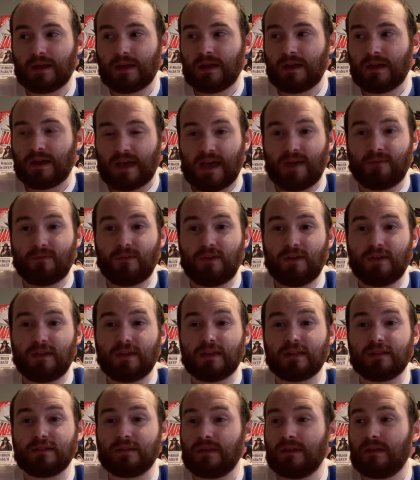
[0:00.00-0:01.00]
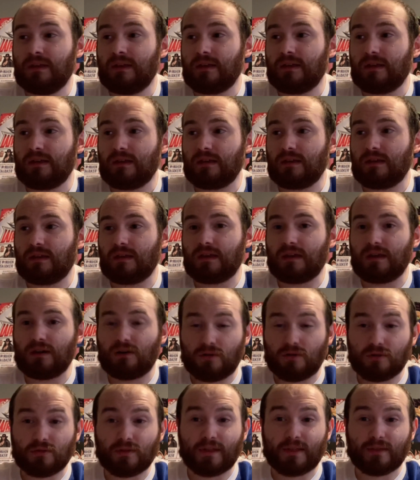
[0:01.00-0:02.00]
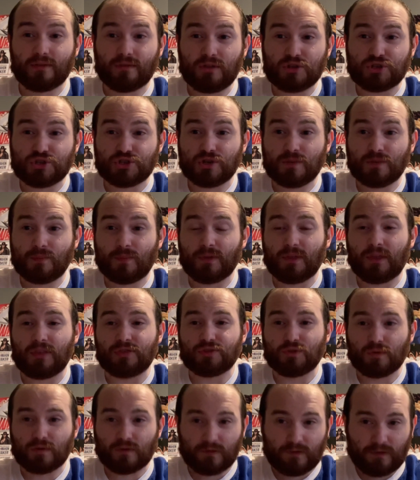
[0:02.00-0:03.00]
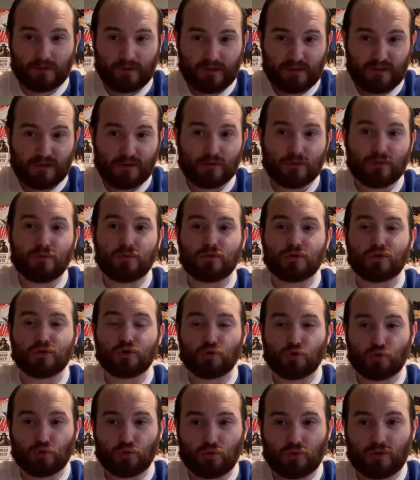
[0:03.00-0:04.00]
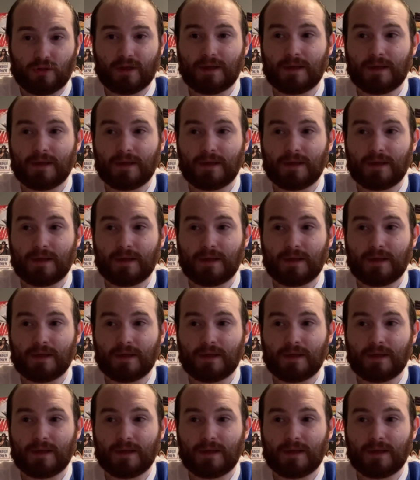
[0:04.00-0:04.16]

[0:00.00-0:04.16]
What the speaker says: having an online relationship with a 13-year-old girl.